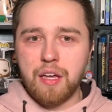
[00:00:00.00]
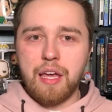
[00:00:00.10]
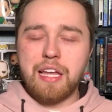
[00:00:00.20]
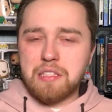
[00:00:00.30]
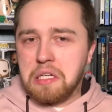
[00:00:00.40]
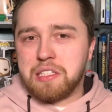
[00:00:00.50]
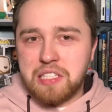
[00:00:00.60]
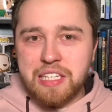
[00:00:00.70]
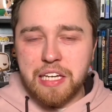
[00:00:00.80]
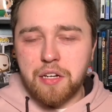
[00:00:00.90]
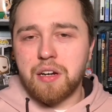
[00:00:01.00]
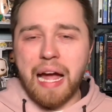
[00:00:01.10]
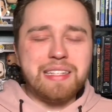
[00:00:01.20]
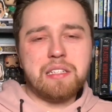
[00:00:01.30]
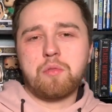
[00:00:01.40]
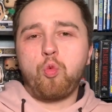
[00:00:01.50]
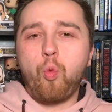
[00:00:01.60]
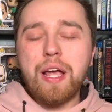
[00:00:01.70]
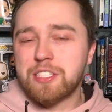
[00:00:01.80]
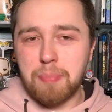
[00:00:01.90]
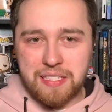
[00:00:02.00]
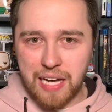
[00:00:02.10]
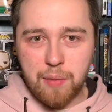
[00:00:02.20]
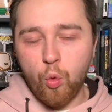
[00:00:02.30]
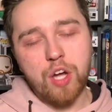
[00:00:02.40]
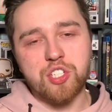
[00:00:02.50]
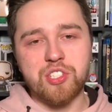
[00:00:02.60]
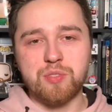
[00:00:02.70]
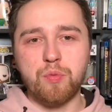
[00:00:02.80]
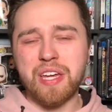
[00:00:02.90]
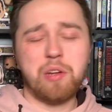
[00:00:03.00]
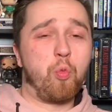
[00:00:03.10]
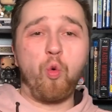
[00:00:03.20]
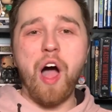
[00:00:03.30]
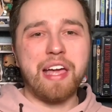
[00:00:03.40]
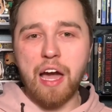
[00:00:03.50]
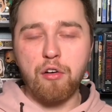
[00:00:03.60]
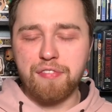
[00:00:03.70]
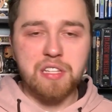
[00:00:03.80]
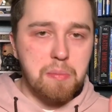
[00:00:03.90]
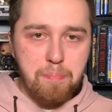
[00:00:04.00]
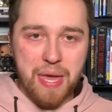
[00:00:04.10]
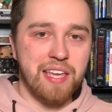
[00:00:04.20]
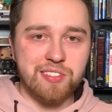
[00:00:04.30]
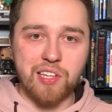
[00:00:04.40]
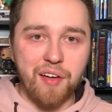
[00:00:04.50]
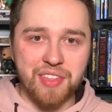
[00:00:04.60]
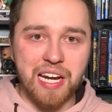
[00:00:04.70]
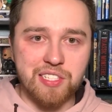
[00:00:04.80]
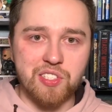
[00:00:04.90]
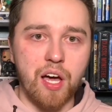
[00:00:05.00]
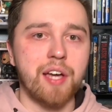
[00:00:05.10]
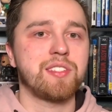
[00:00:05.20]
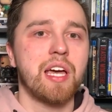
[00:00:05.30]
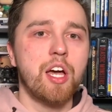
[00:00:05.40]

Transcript: It's it's here. I didn't waste my time watching this movie. I didn't walk out feeling pissed off that I saw it.